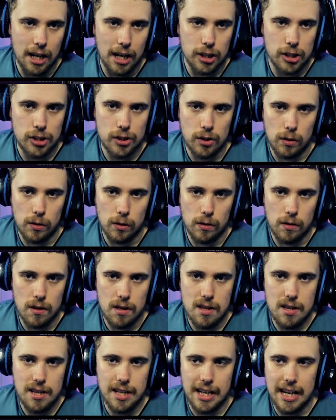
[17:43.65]
saw
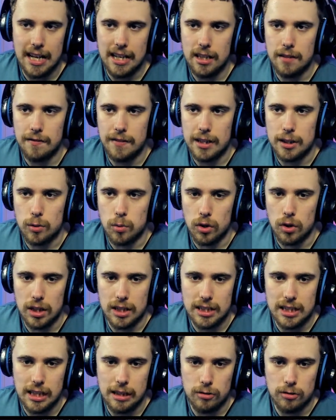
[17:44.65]
the individual
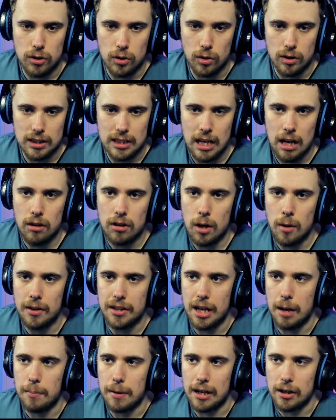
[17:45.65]
team talks out. Go out
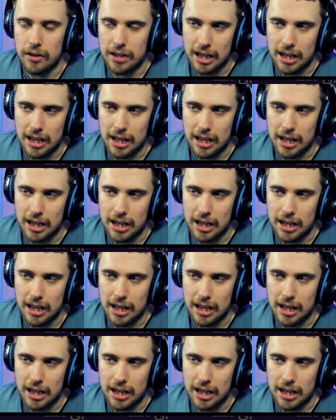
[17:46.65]
there and play your